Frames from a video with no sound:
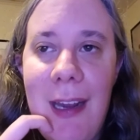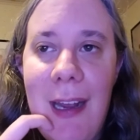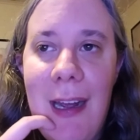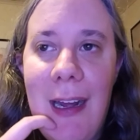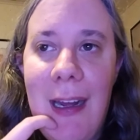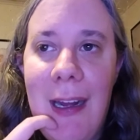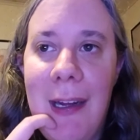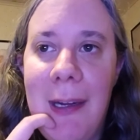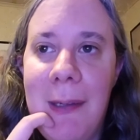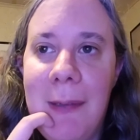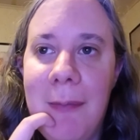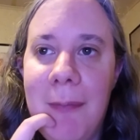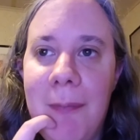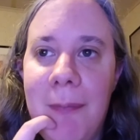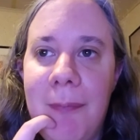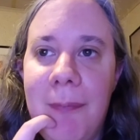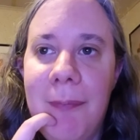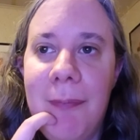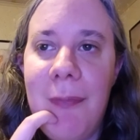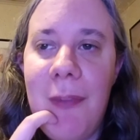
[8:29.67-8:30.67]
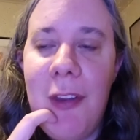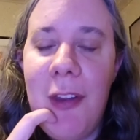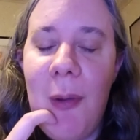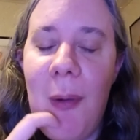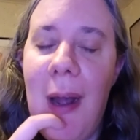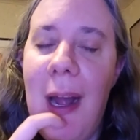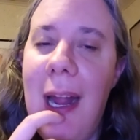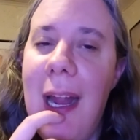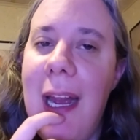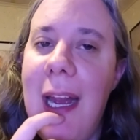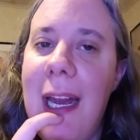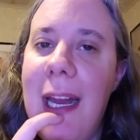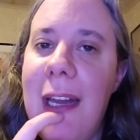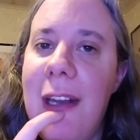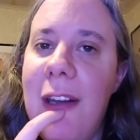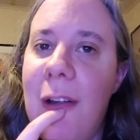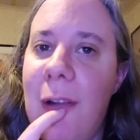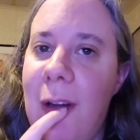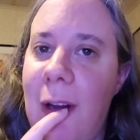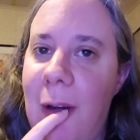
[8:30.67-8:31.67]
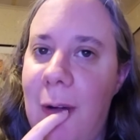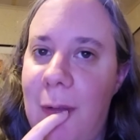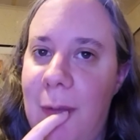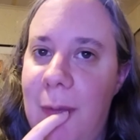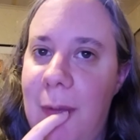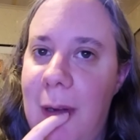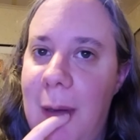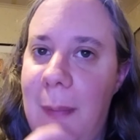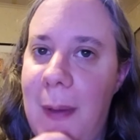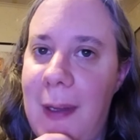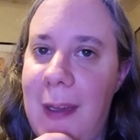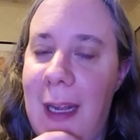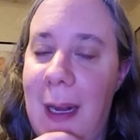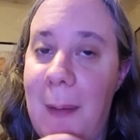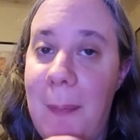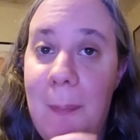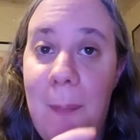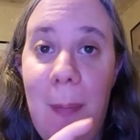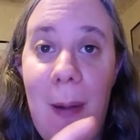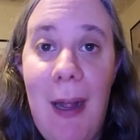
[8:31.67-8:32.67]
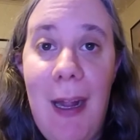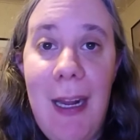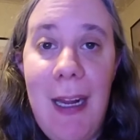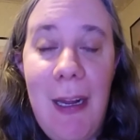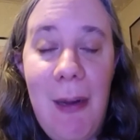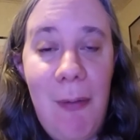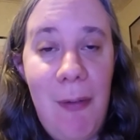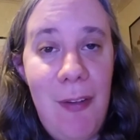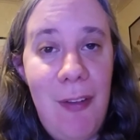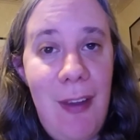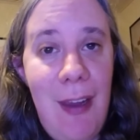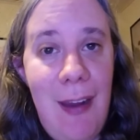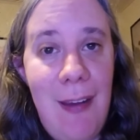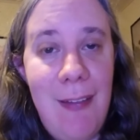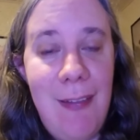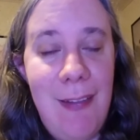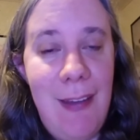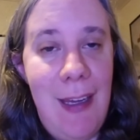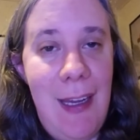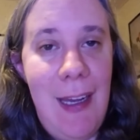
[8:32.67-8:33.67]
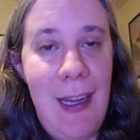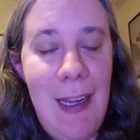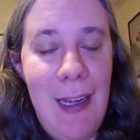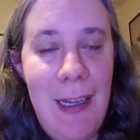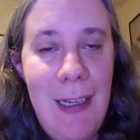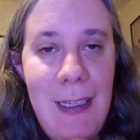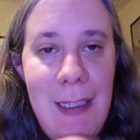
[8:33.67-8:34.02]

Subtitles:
So I don't know about that, but it was tasty.